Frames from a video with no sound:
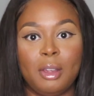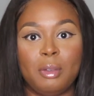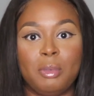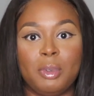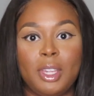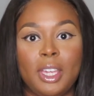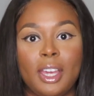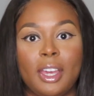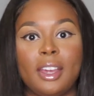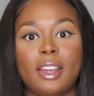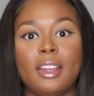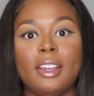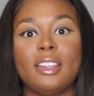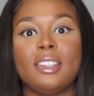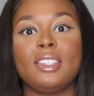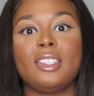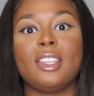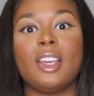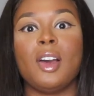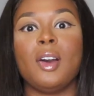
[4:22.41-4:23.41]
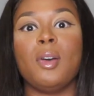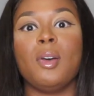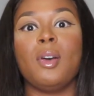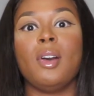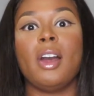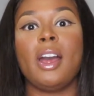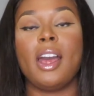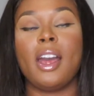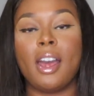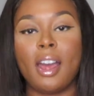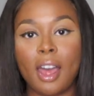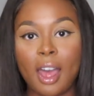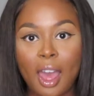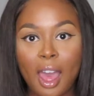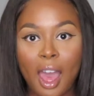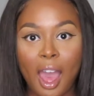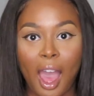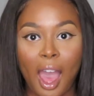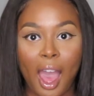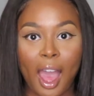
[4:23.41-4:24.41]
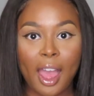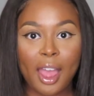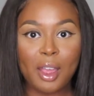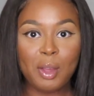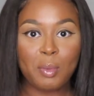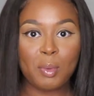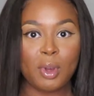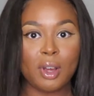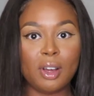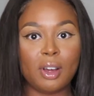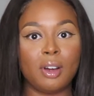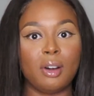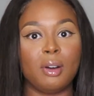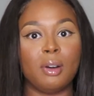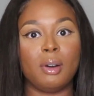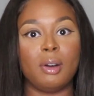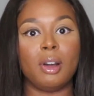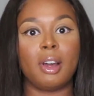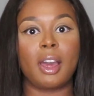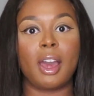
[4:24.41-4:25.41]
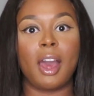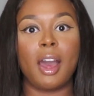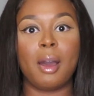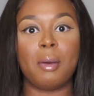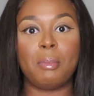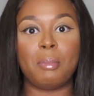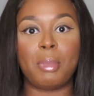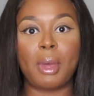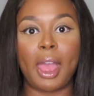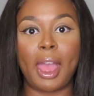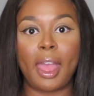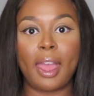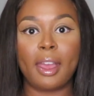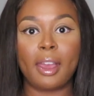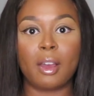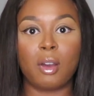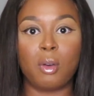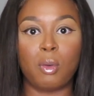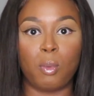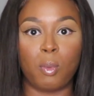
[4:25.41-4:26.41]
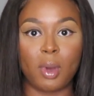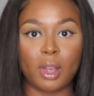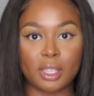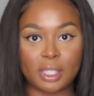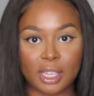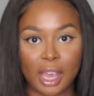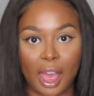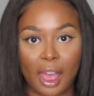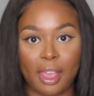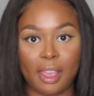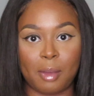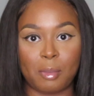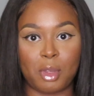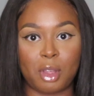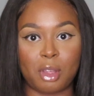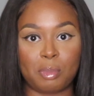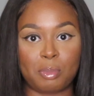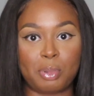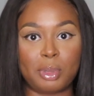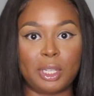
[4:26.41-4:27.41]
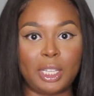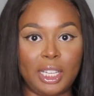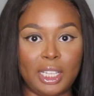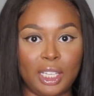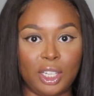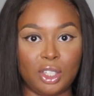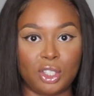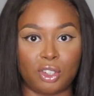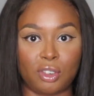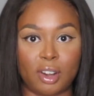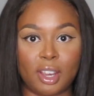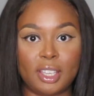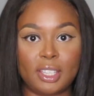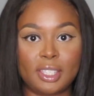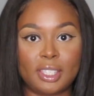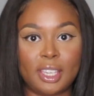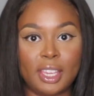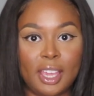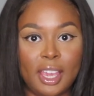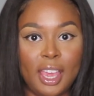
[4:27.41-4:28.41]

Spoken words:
But yeah, so I will come back once I am completely dressed